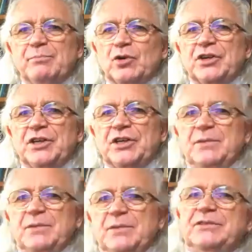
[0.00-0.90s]
to become
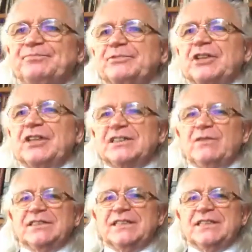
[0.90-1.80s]
bookkeepers. So
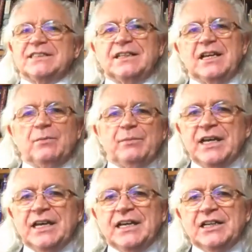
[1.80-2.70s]
that's fantastic.
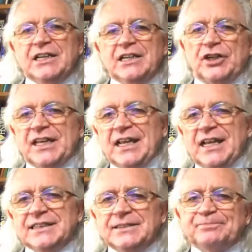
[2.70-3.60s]
He'll be joining
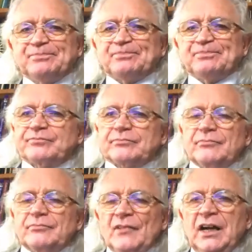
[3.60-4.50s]
in later.
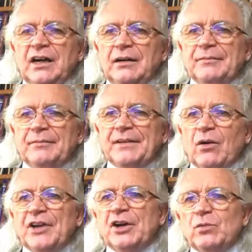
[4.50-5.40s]

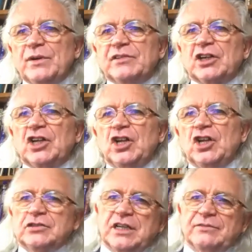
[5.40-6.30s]
Now, I know we've got a
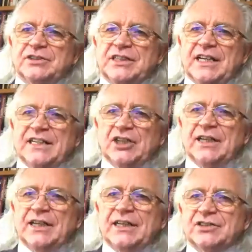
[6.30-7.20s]
lot to cover today.
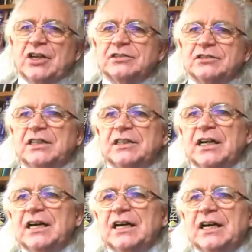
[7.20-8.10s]
Jacquie has got
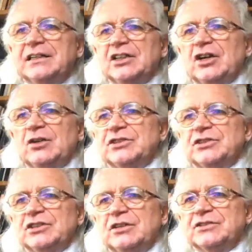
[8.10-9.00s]

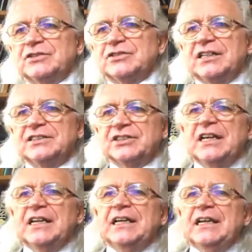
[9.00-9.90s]
loads and loads of
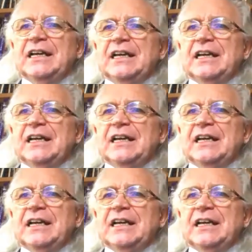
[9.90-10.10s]
slides